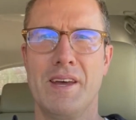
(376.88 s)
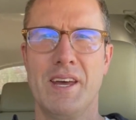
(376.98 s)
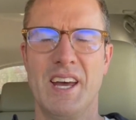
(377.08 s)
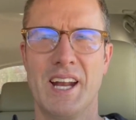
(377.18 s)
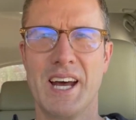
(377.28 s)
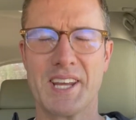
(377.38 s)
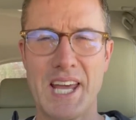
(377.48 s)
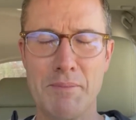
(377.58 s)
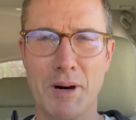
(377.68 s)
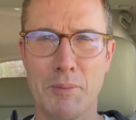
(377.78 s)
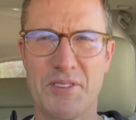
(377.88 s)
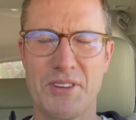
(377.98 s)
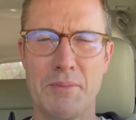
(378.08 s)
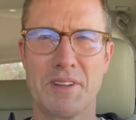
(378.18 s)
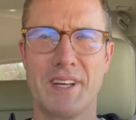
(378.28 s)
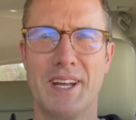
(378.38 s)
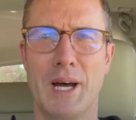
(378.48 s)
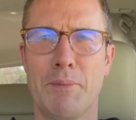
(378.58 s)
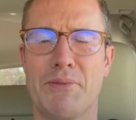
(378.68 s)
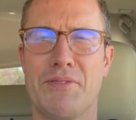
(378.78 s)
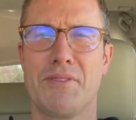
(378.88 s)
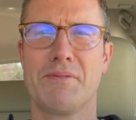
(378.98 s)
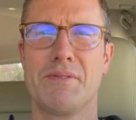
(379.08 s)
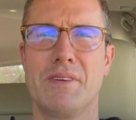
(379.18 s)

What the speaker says: I came up with something that helps